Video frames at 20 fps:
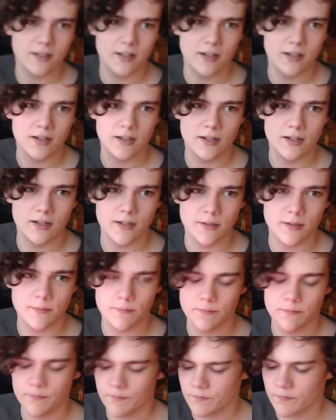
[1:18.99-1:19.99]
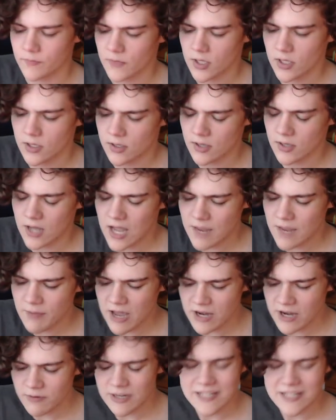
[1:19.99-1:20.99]
Um,
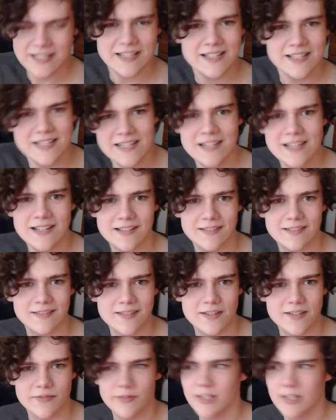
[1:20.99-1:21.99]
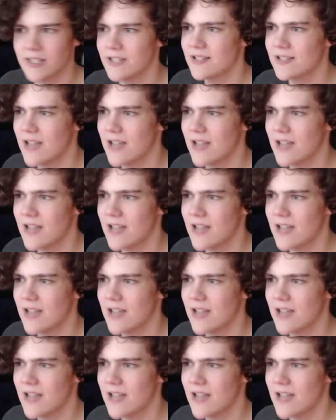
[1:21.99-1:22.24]
iPad OS 16 didn't release.